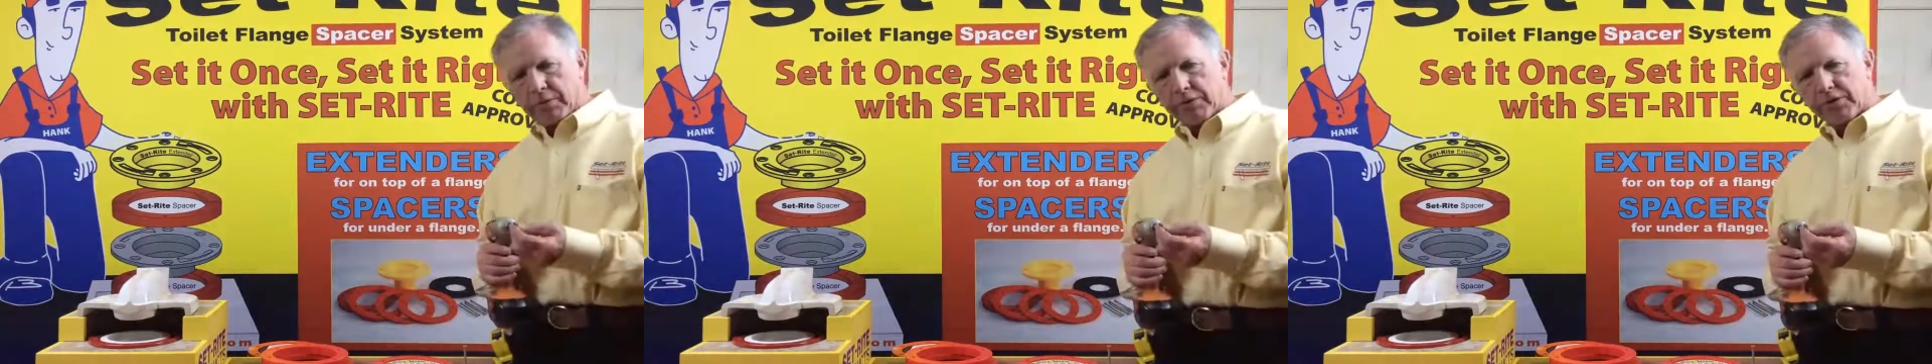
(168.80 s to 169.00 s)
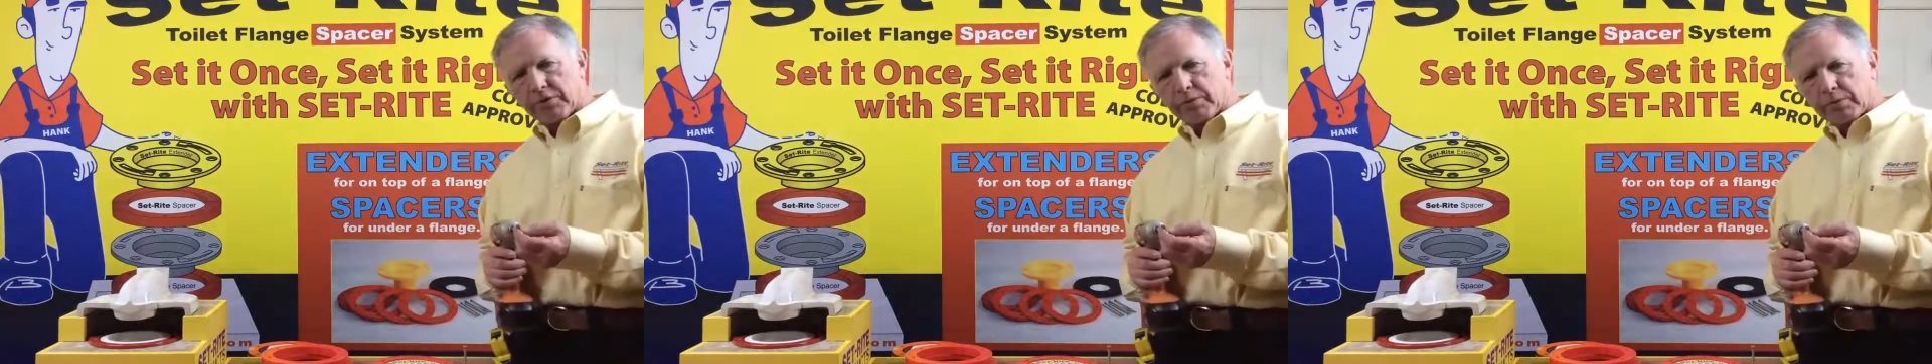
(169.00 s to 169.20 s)

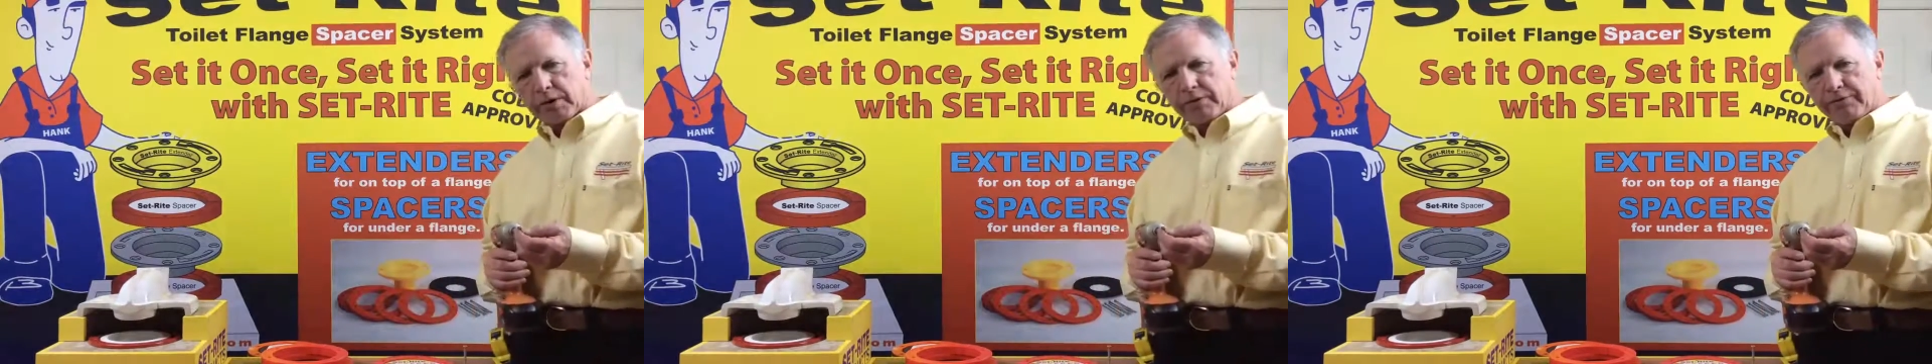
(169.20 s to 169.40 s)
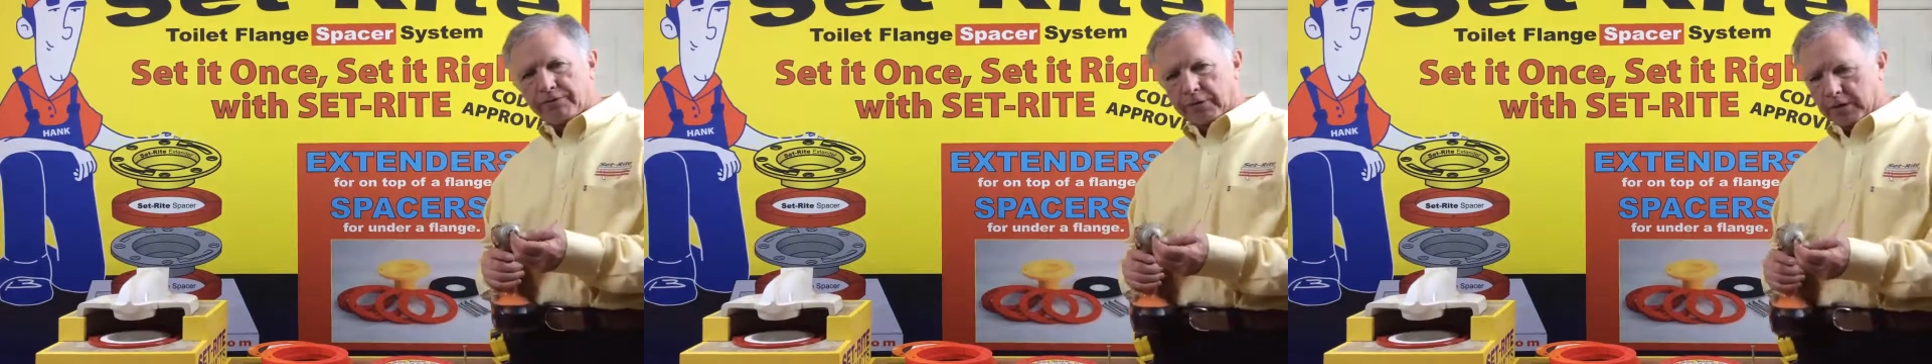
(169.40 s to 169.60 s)

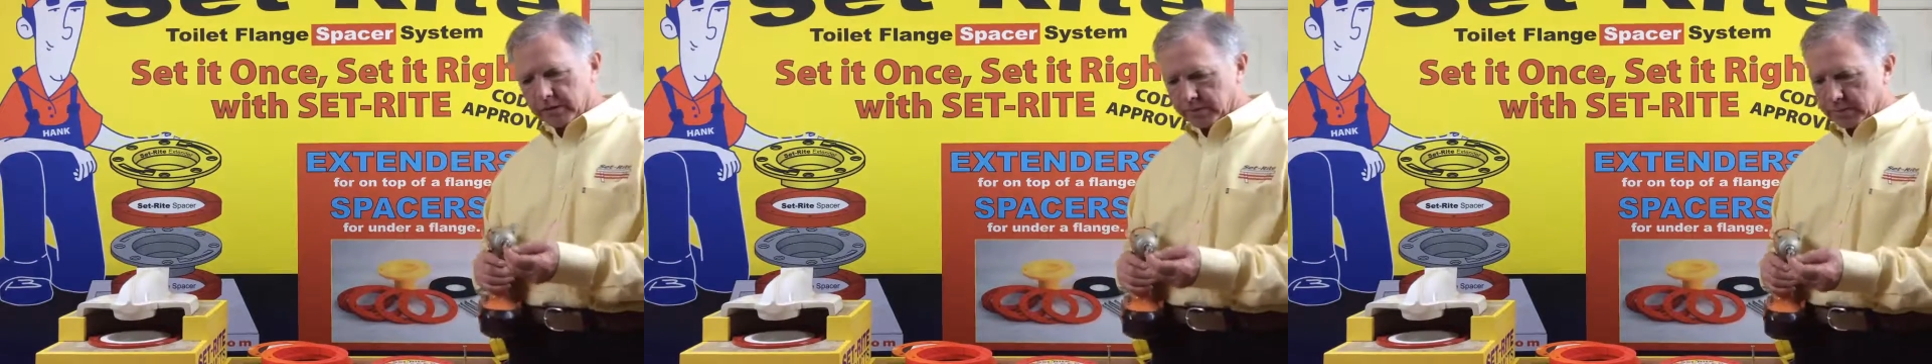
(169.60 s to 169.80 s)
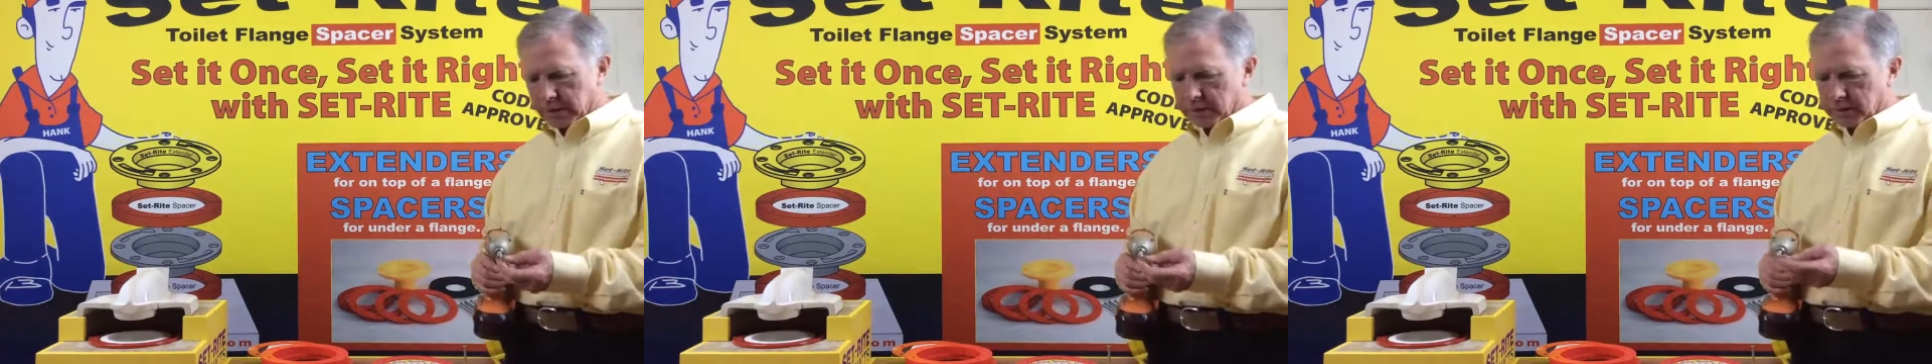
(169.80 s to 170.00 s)
3
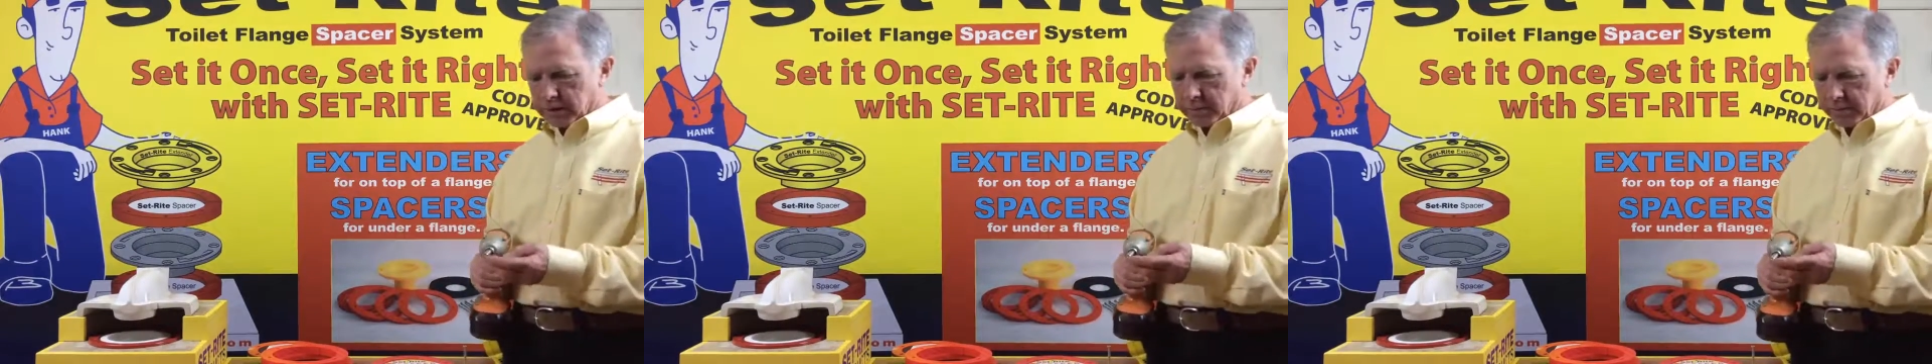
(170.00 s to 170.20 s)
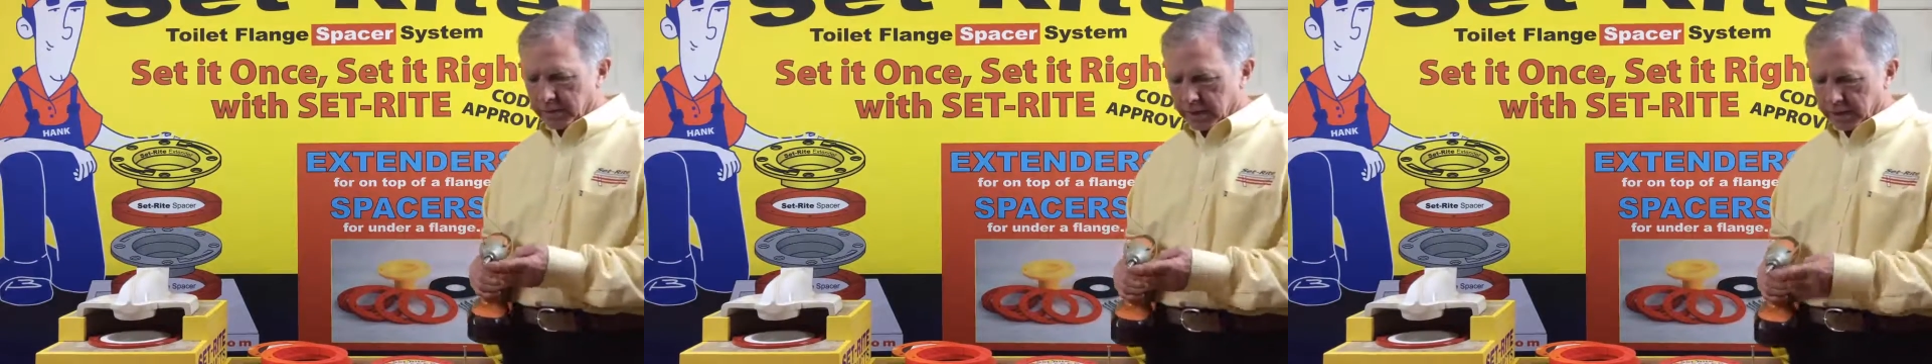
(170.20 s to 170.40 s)
Phillips head
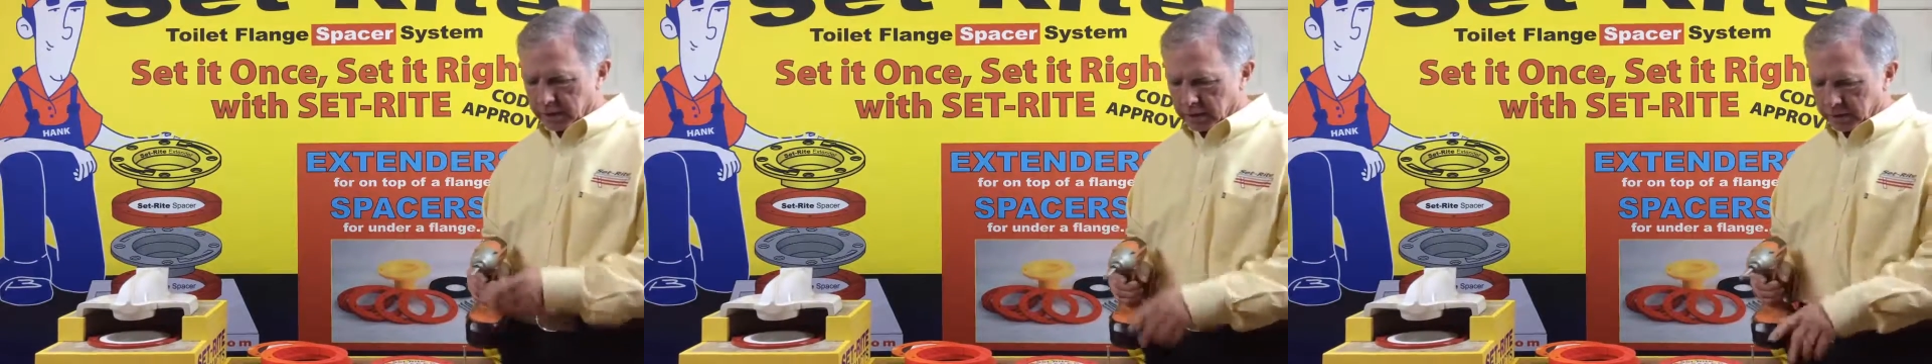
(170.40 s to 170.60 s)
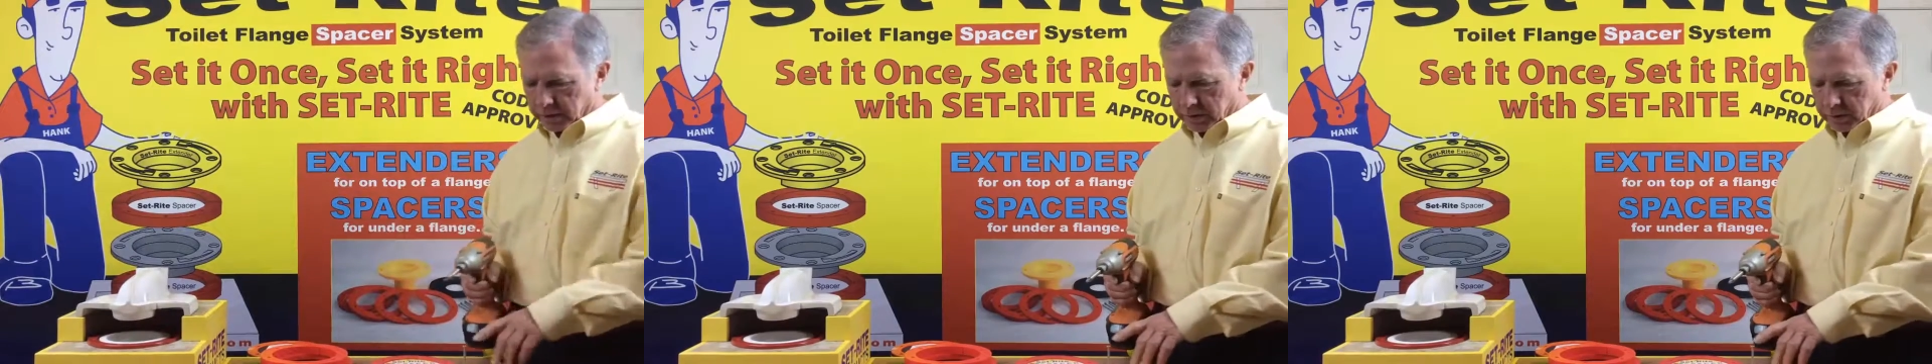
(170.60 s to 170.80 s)
tip on
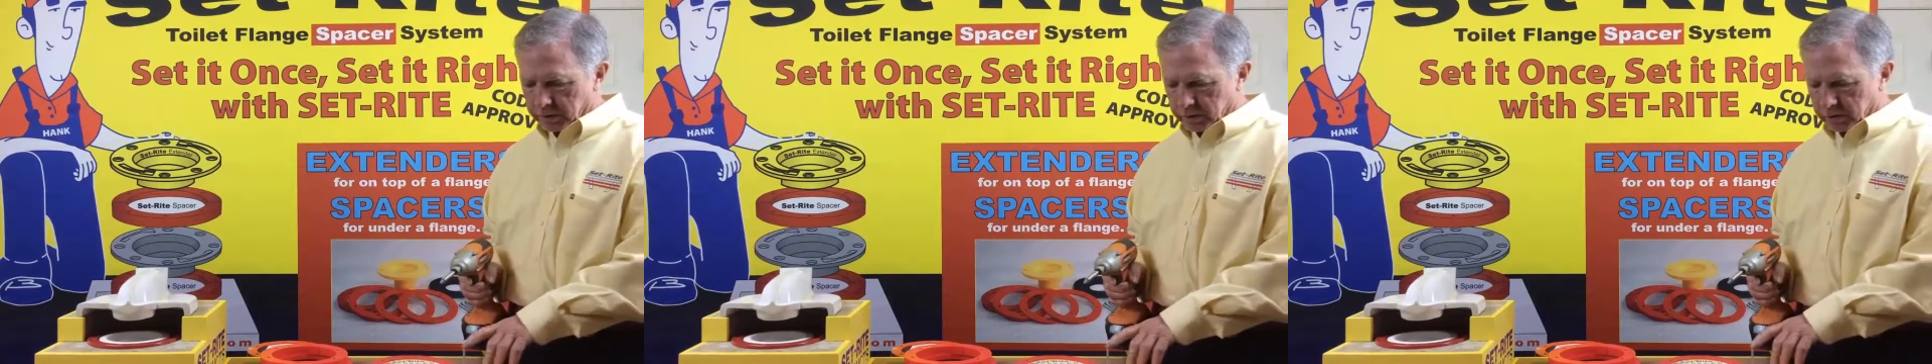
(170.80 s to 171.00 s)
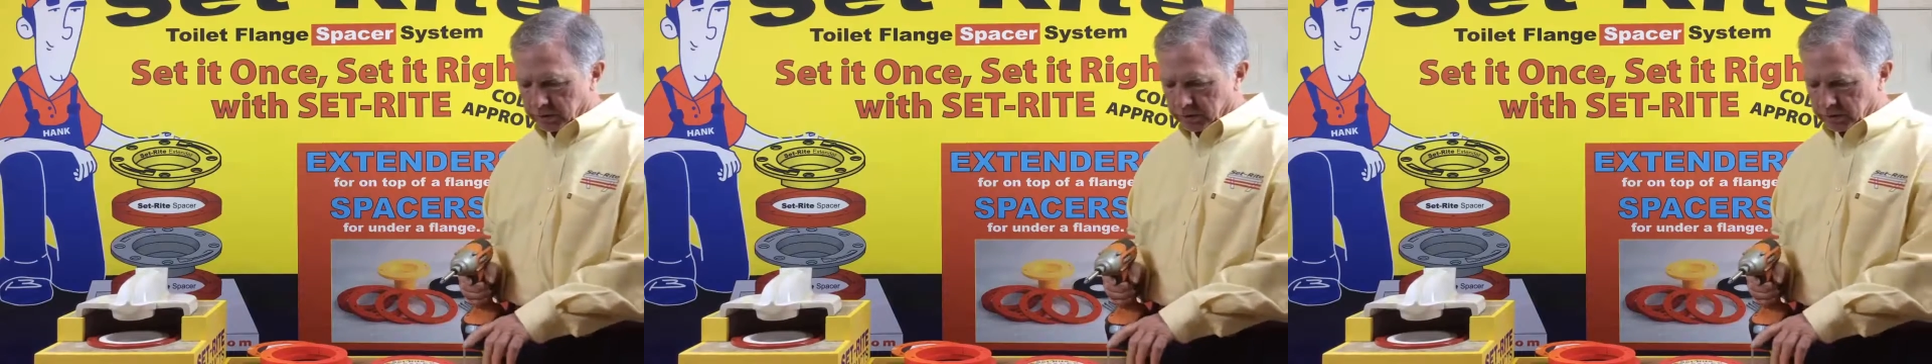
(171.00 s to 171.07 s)
here because